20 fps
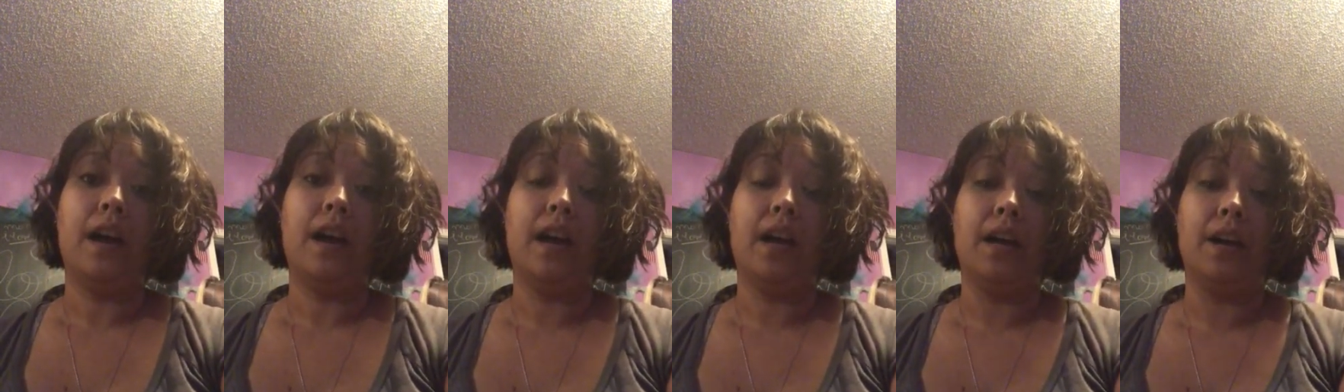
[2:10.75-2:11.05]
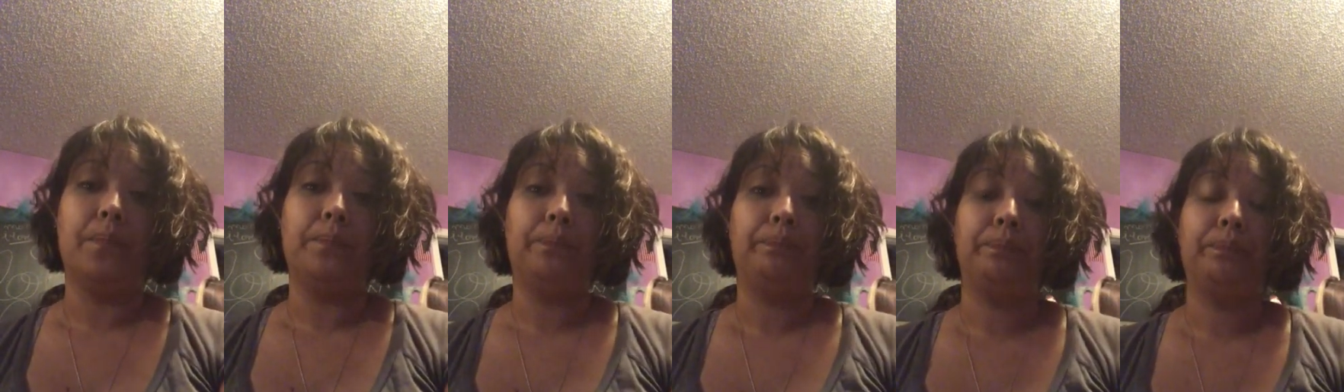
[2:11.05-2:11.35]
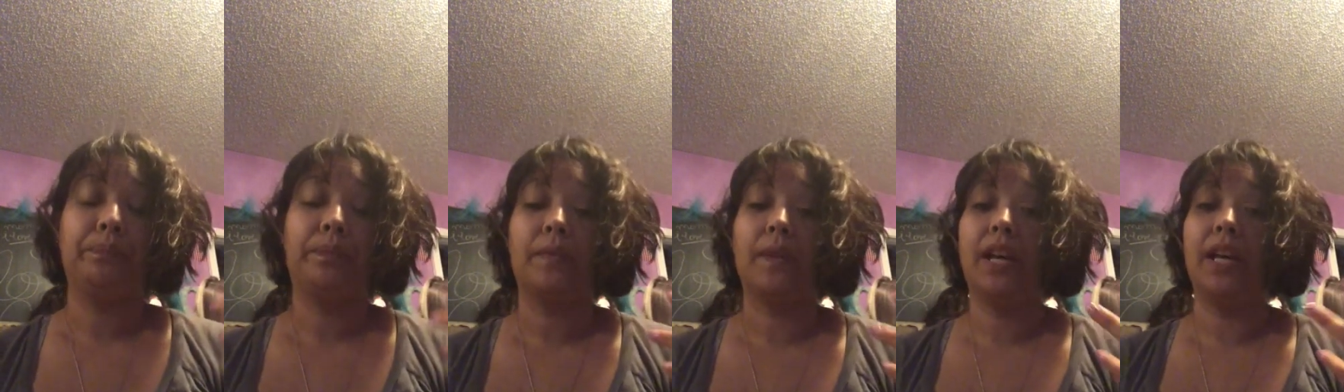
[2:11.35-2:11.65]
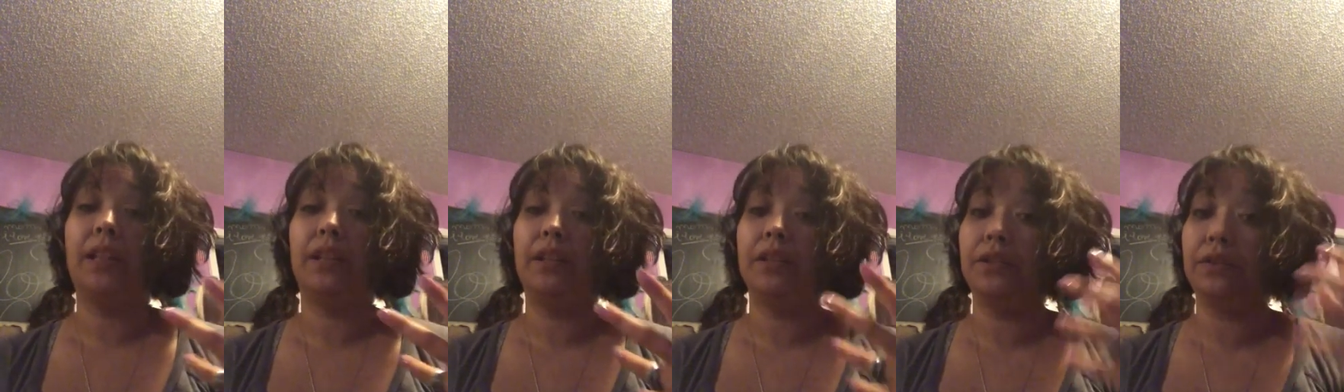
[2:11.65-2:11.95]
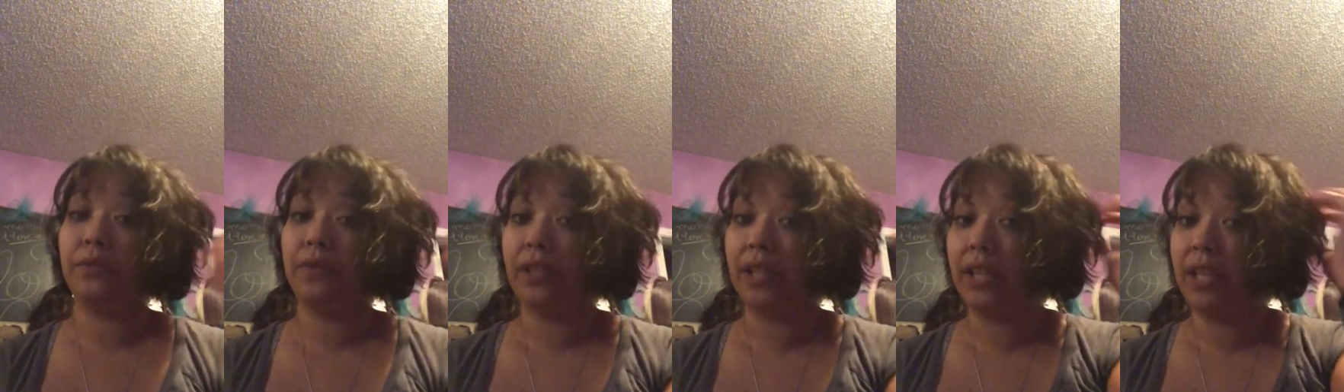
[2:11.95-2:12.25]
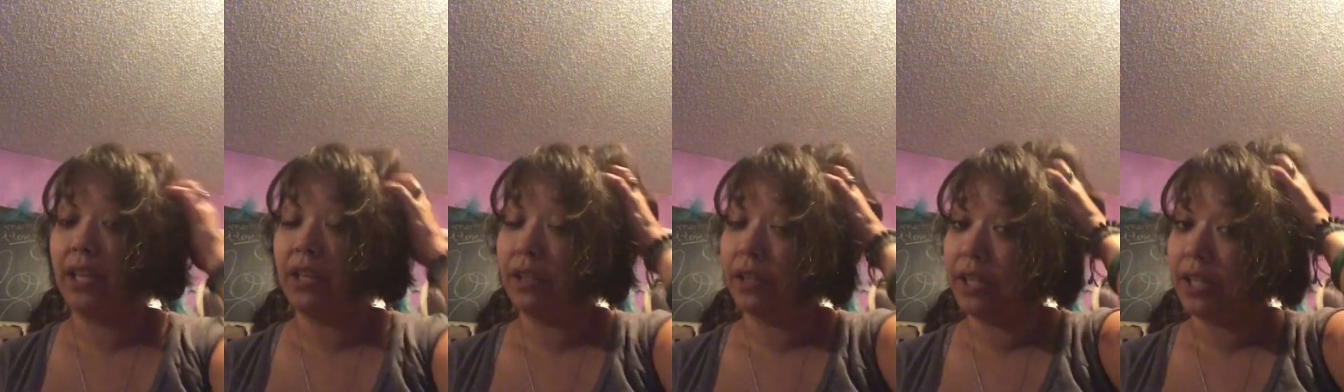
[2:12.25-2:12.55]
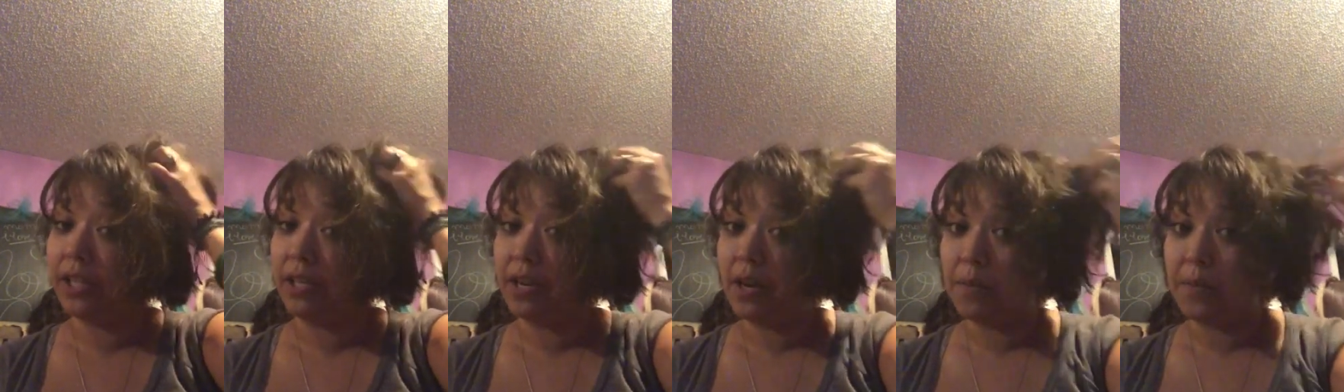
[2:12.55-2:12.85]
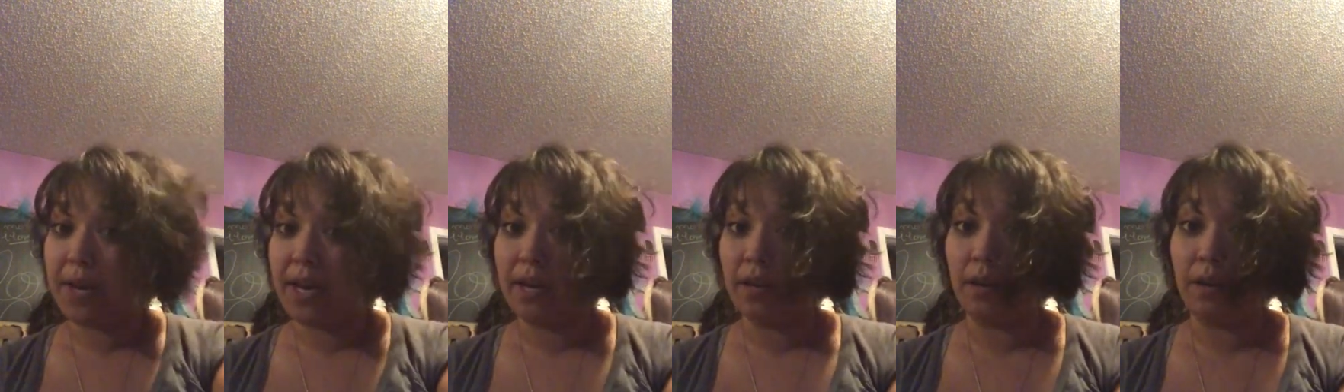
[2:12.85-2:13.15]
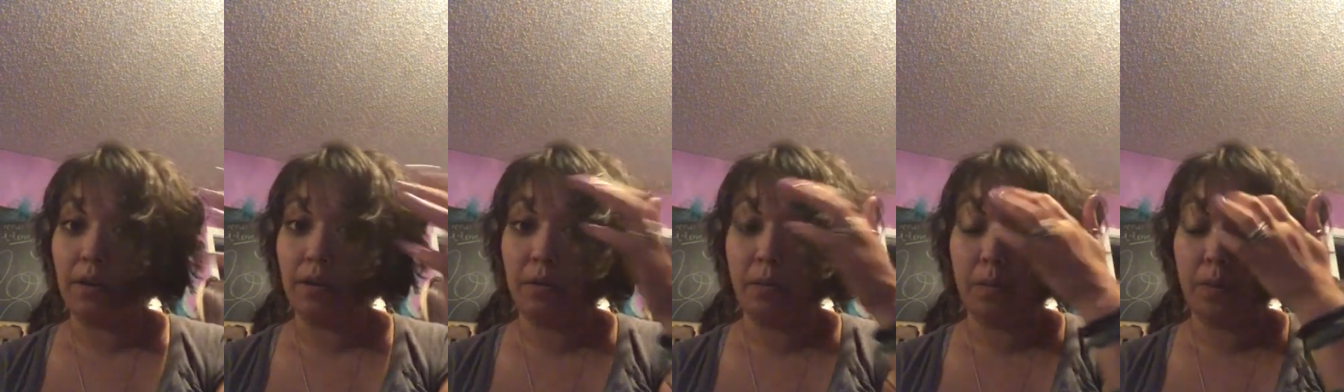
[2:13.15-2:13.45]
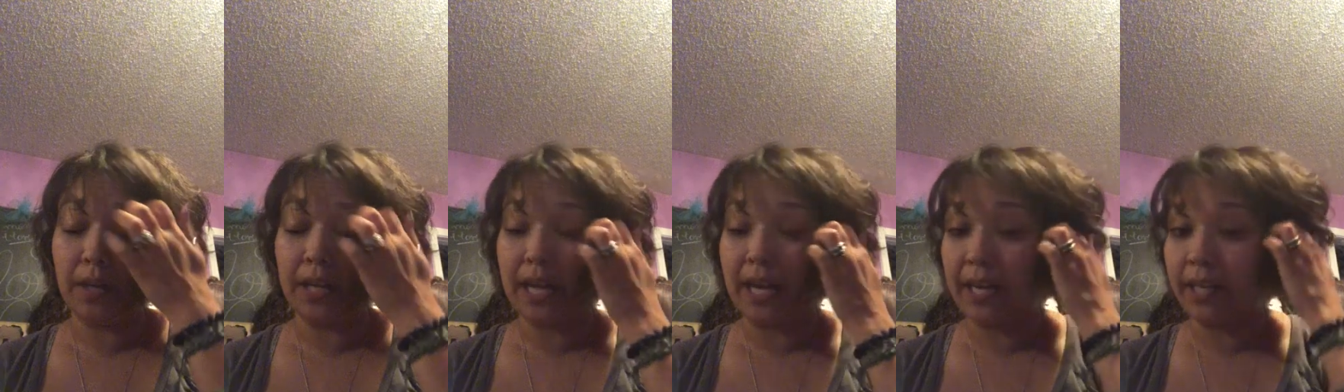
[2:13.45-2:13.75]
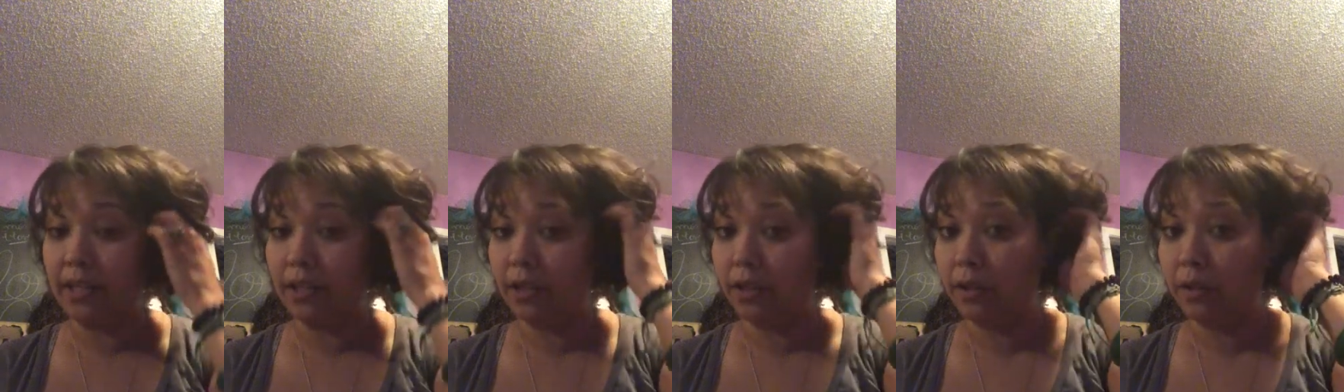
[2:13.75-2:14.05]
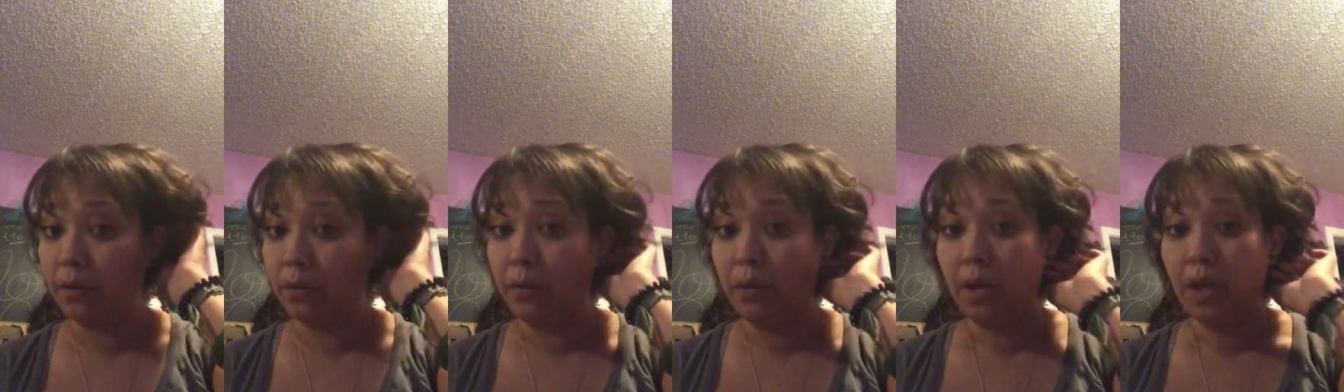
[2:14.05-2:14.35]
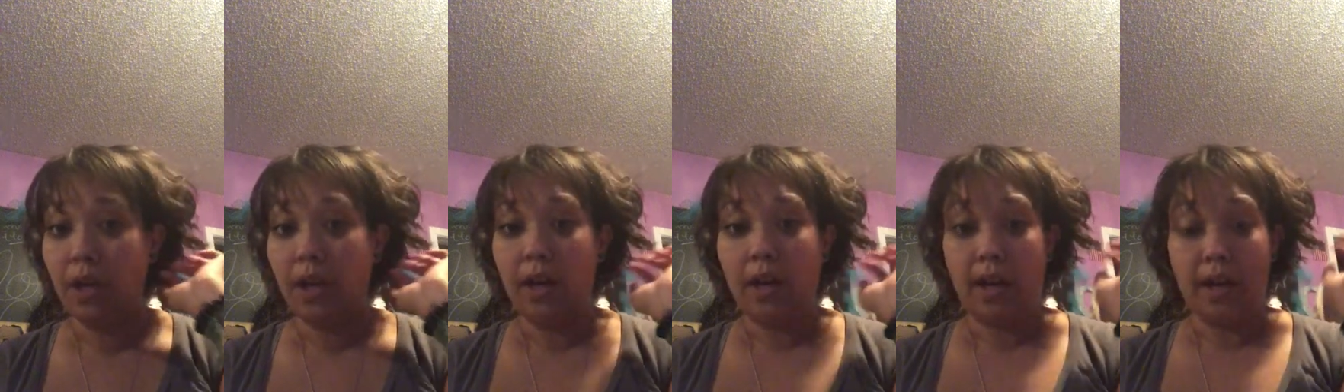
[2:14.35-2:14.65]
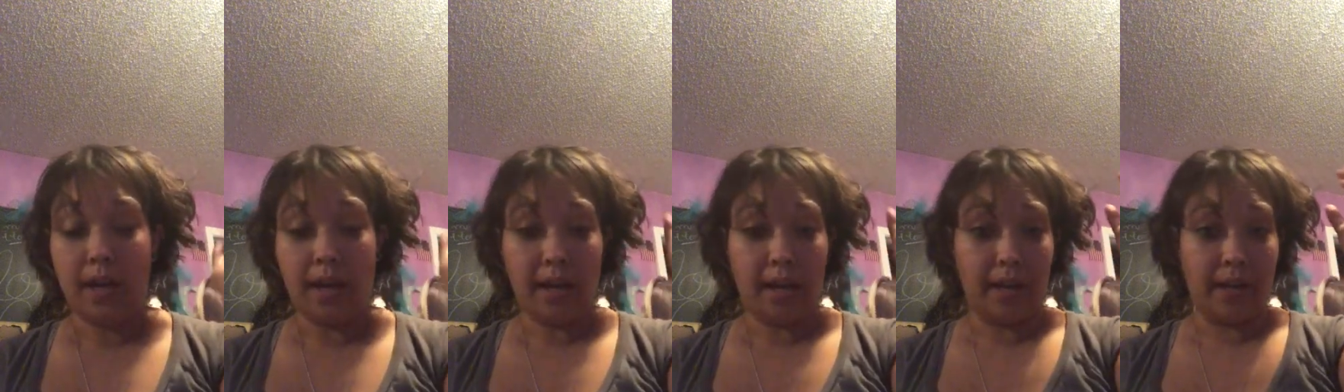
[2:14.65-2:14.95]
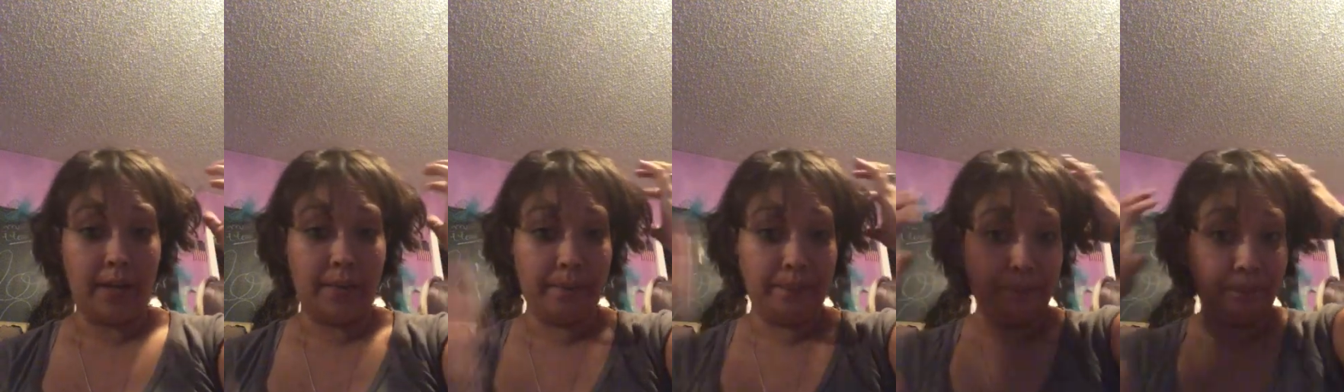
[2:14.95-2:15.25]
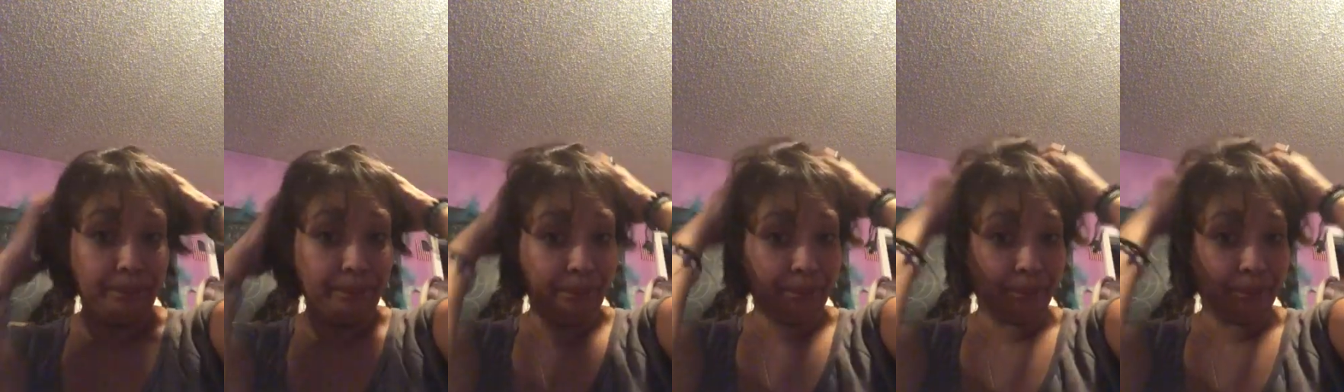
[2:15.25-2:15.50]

Um, it looks really good no matter what I do um,